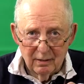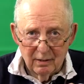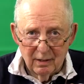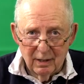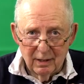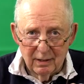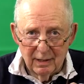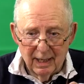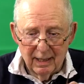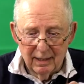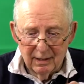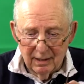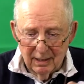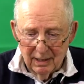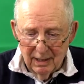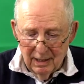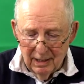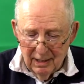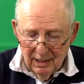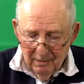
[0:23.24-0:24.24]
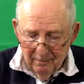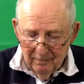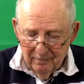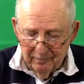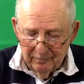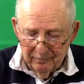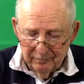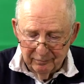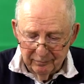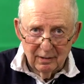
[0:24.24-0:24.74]
an Allen key,
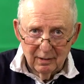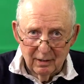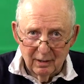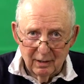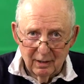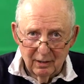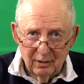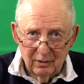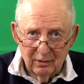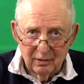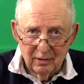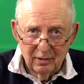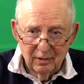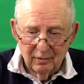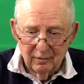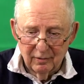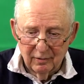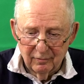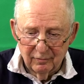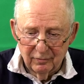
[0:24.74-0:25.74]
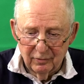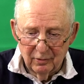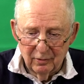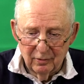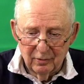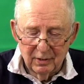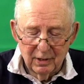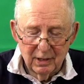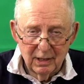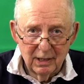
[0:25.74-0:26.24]
a hook
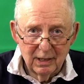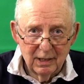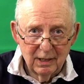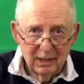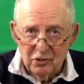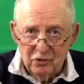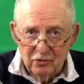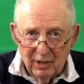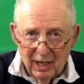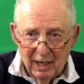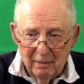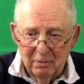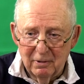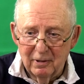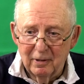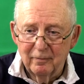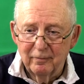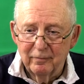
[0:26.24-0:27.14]
for the strap,